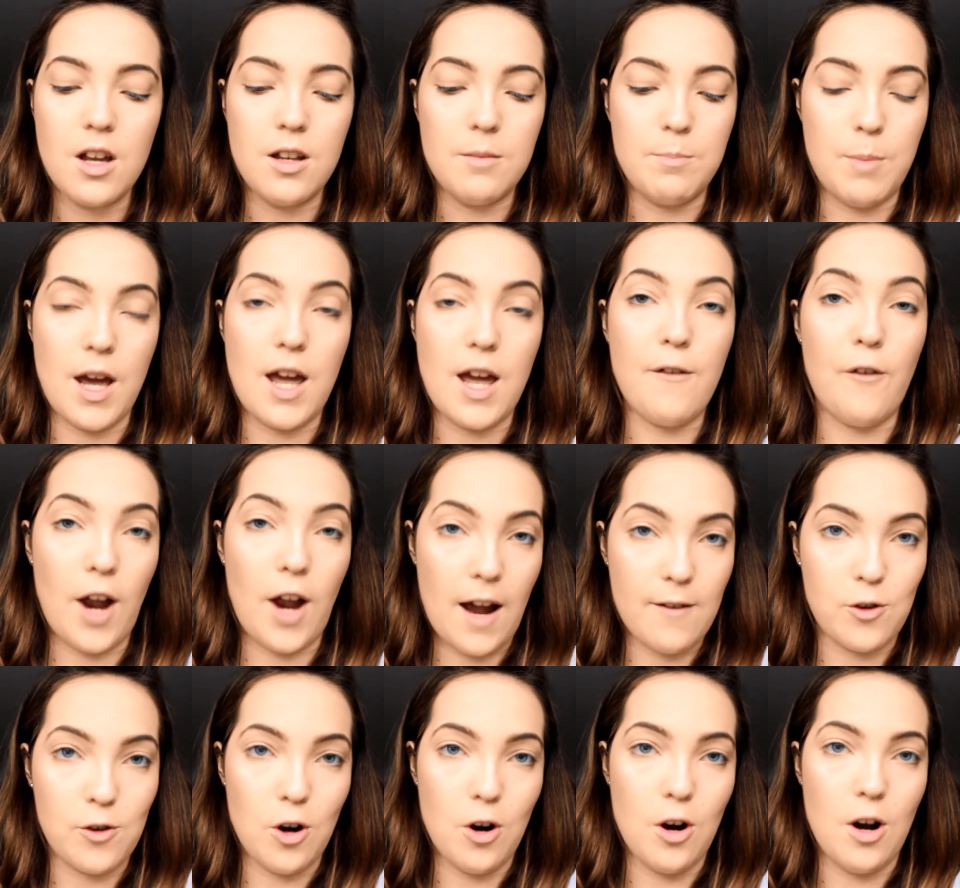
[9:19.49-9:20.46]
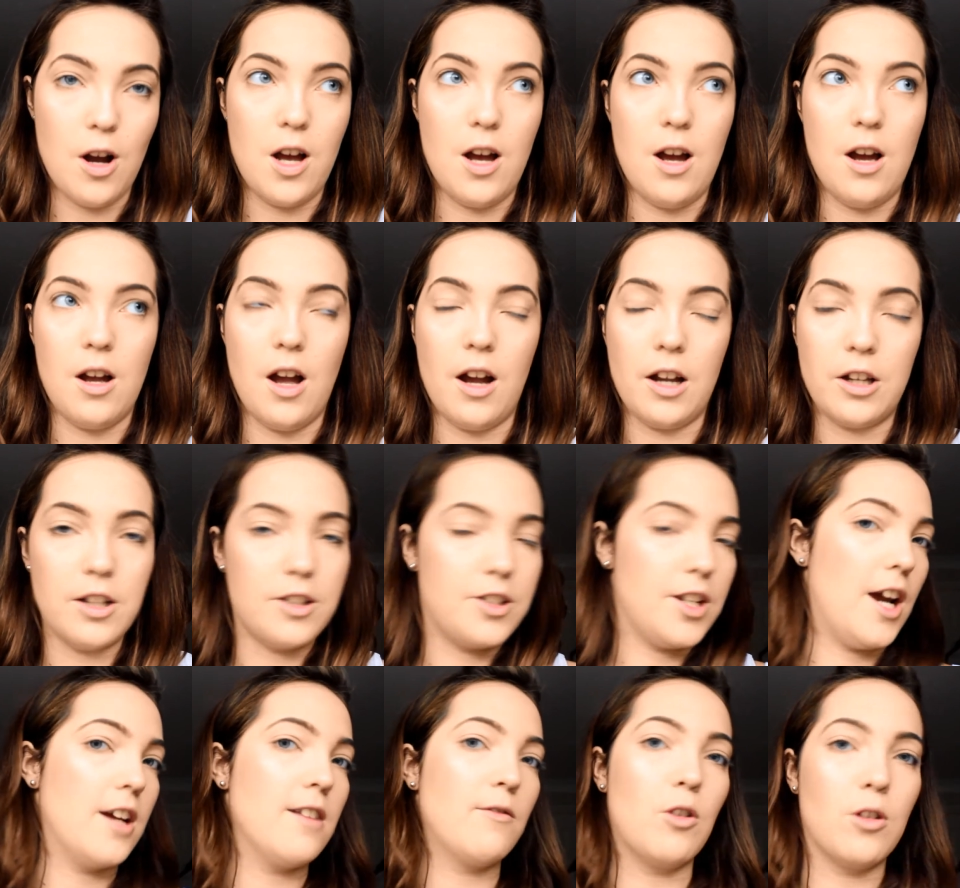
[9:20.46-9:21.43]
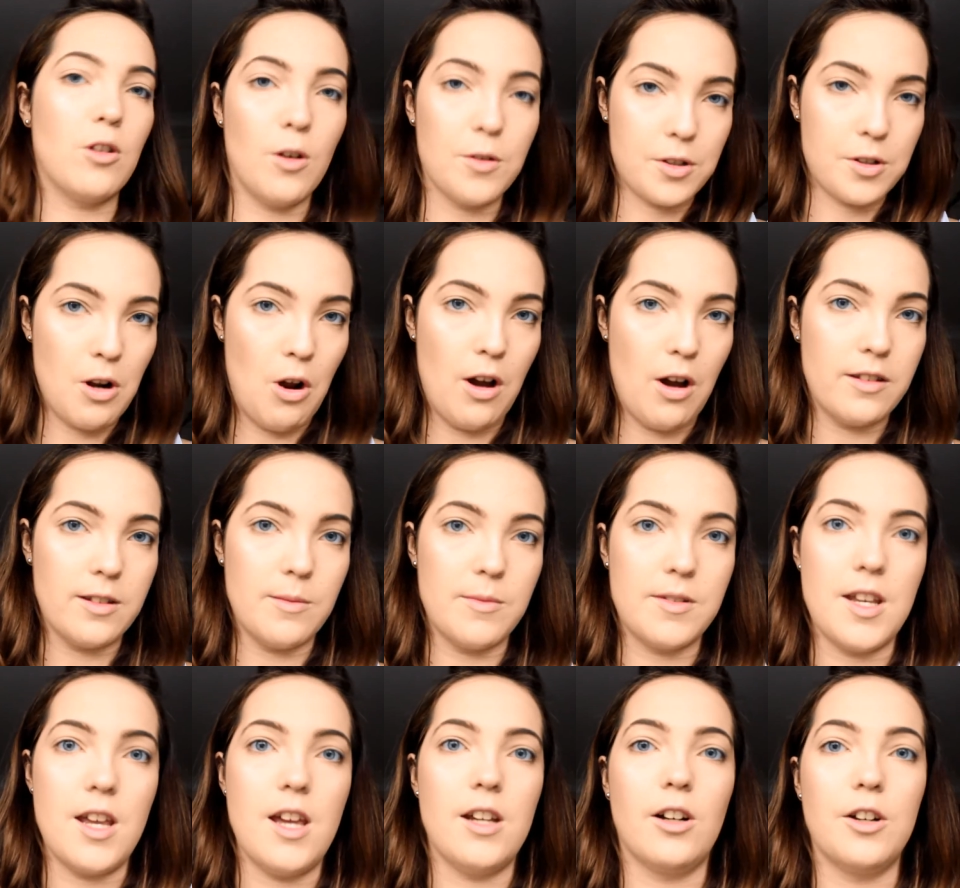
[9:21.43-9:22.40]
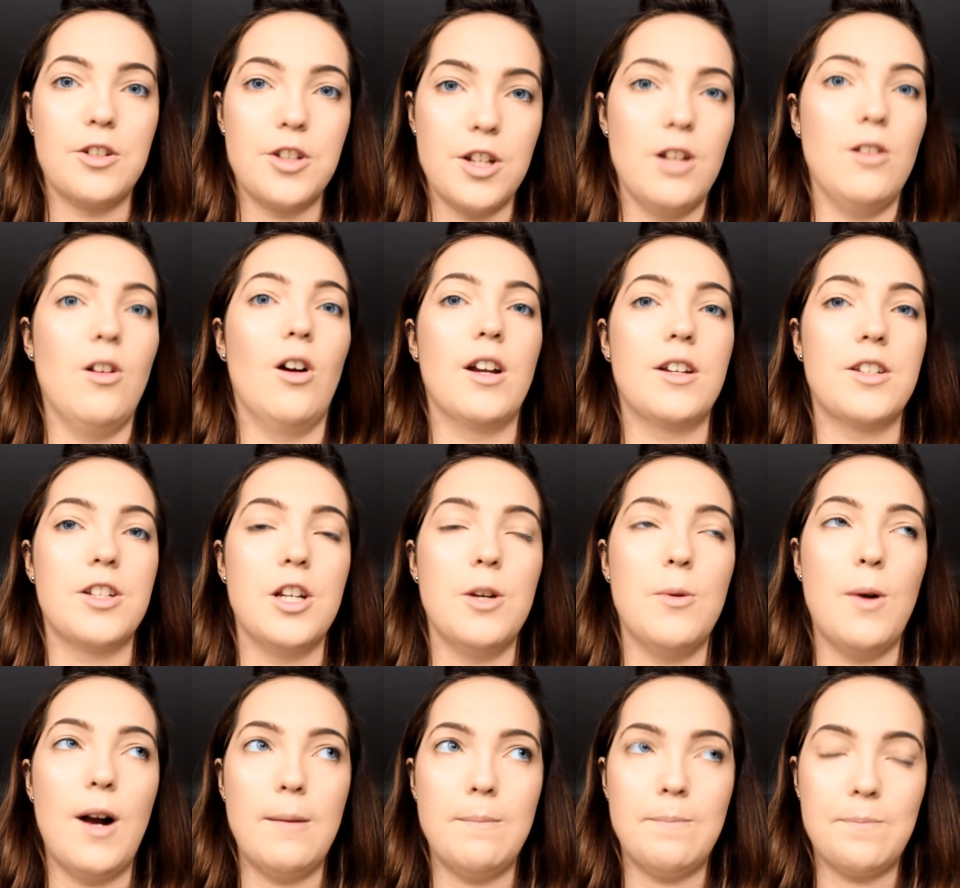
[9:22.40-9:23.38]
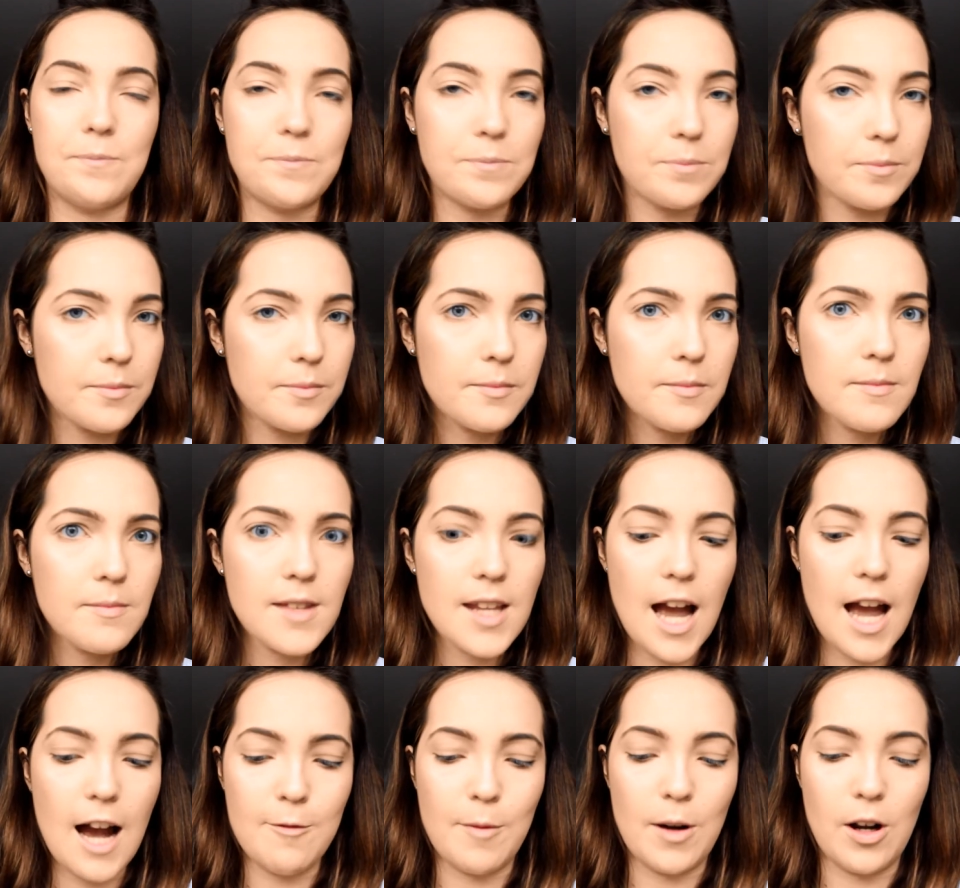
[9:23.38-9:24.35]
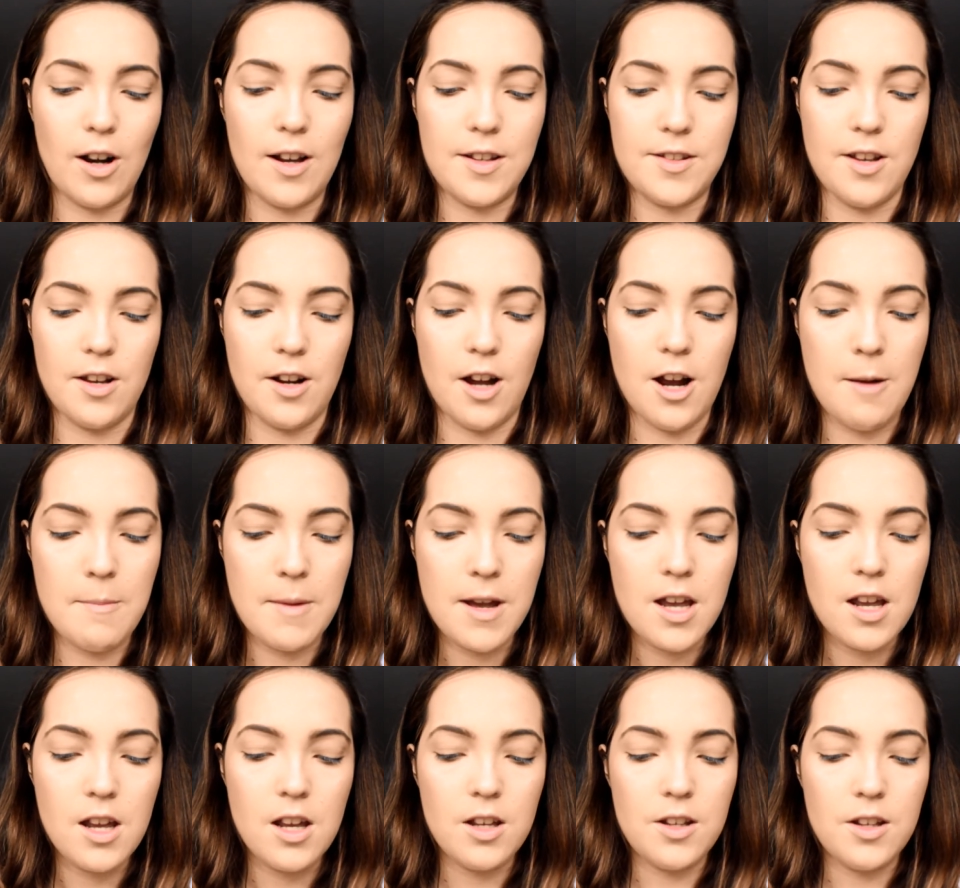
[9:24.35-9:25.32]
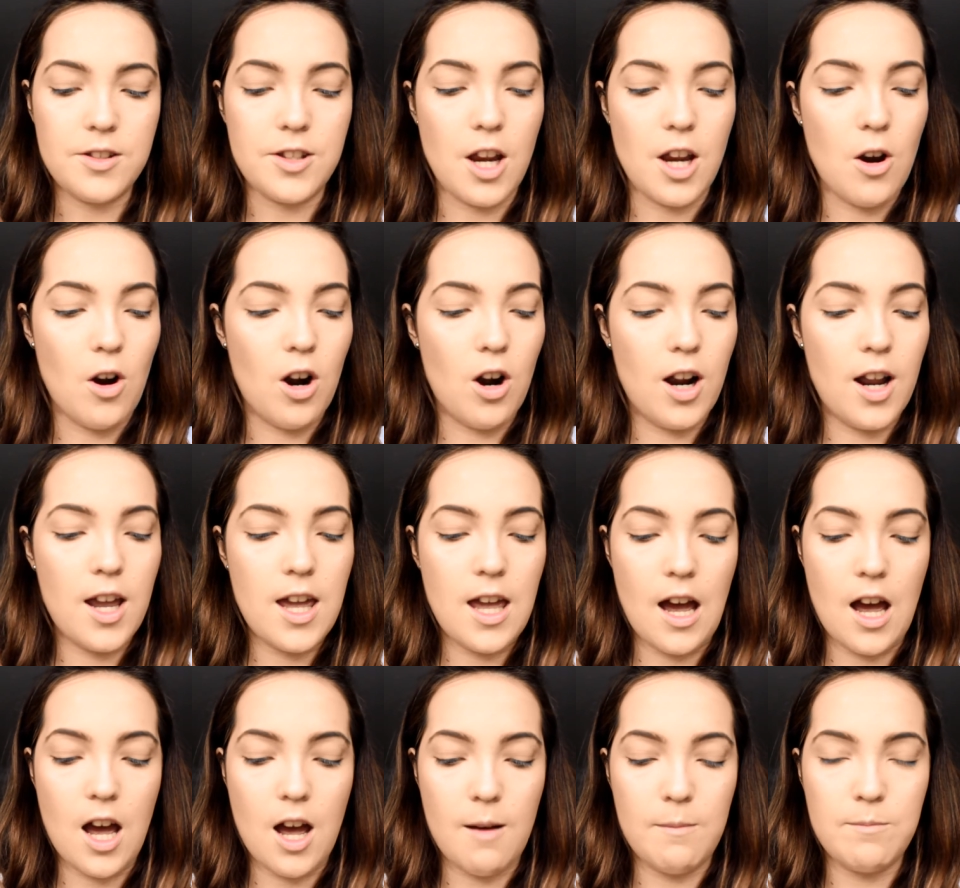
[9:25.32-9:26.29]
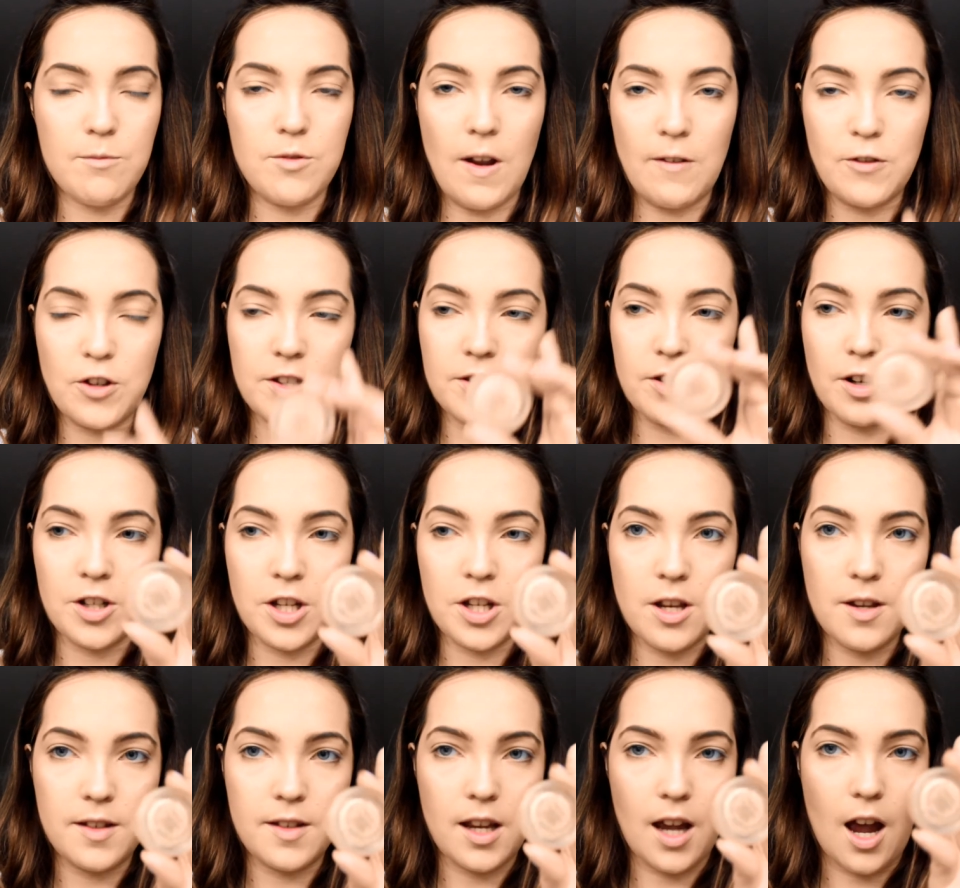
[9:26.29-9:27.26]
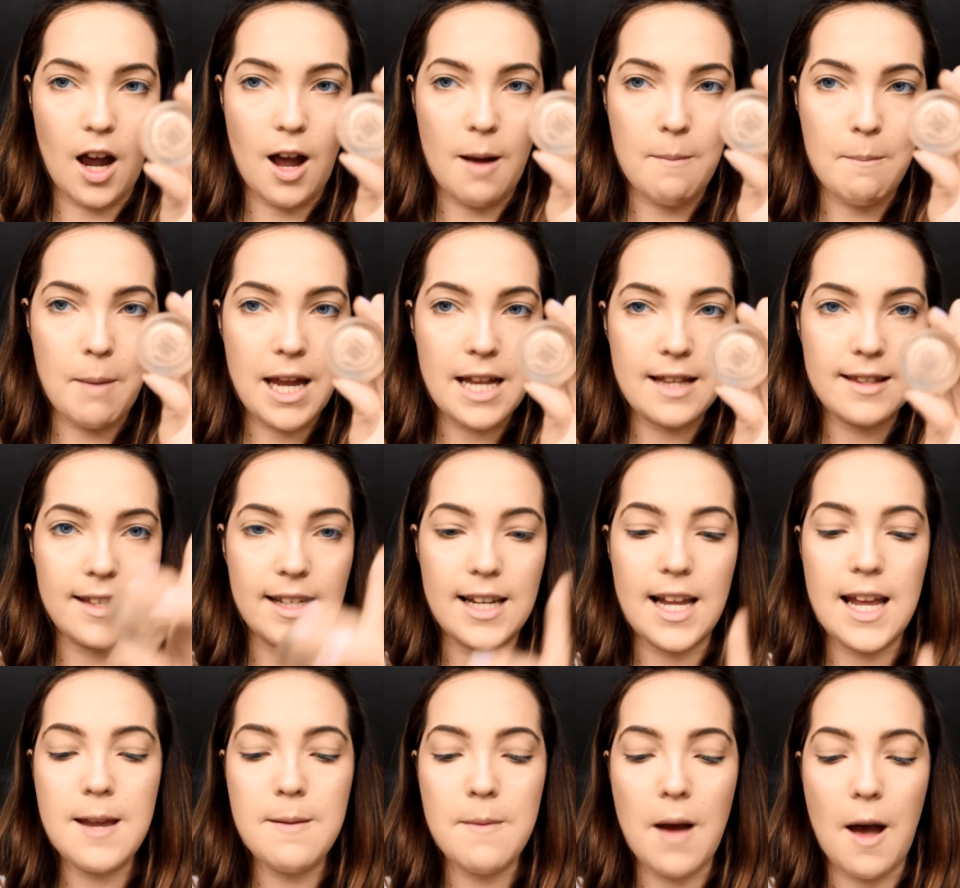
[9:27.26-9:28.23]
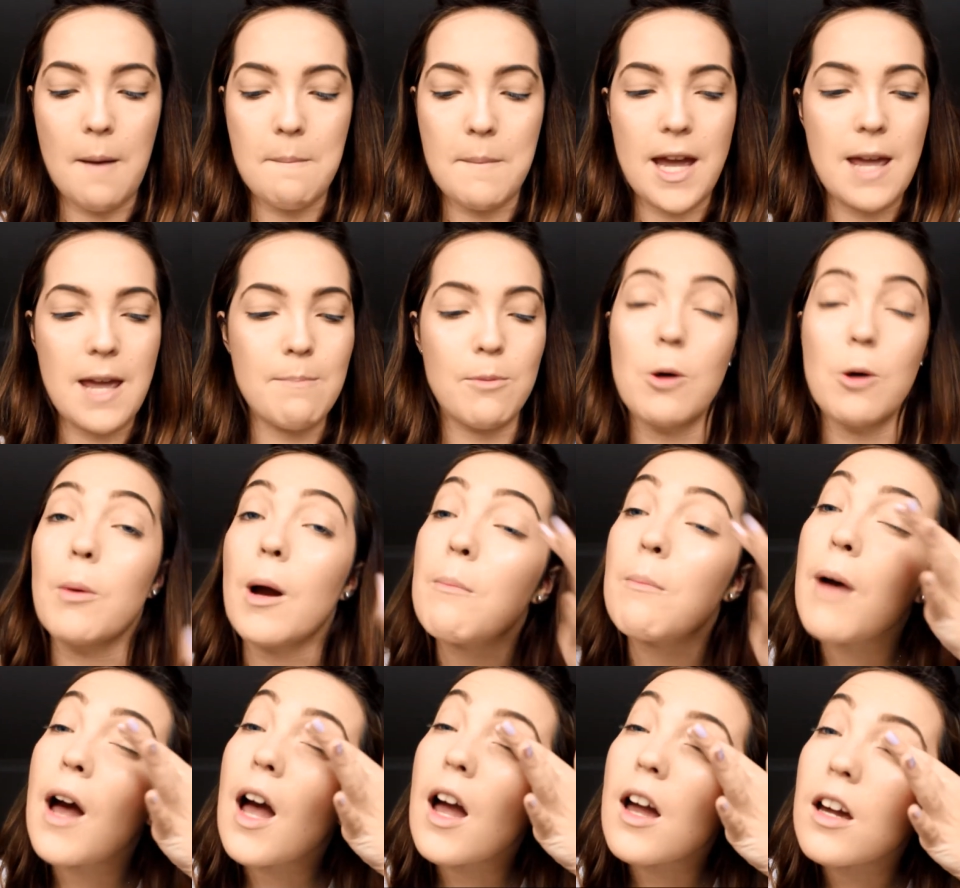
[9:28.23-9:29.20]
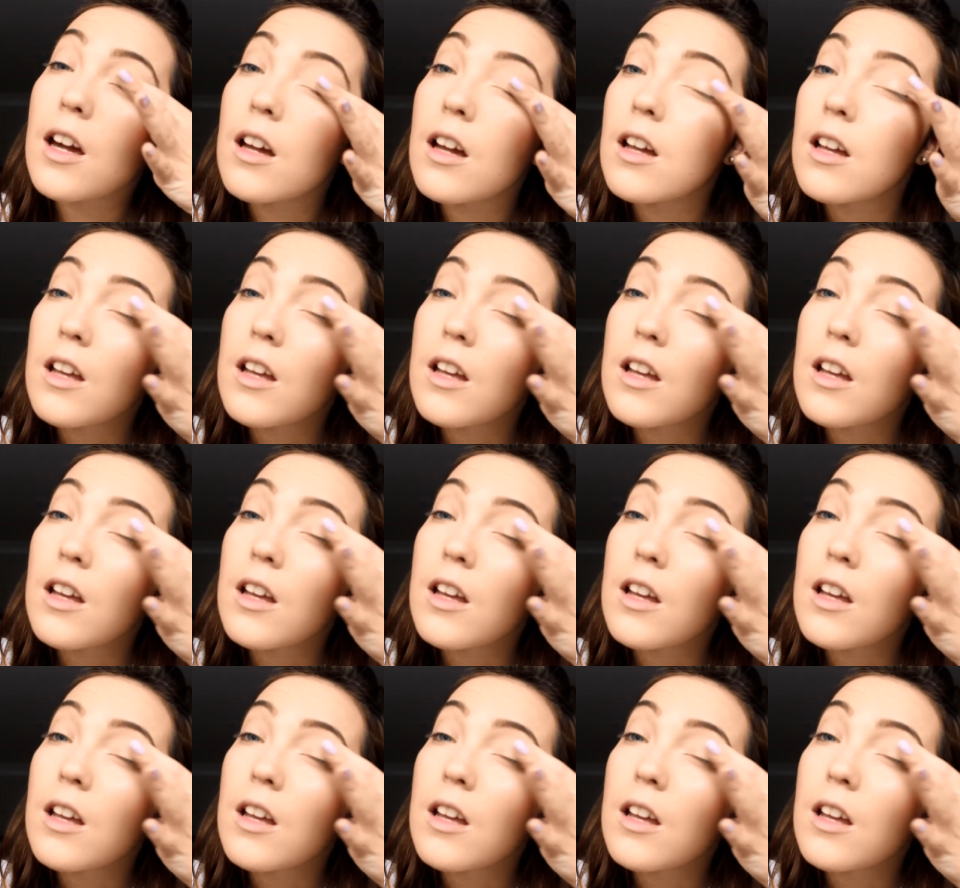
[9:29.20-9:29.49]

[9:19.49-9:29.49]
But if I have got a good day and I've got lots of clients I'm seeing, I do like to have my eyes done up. So I've just started using Painterly Paint Pot by MAC.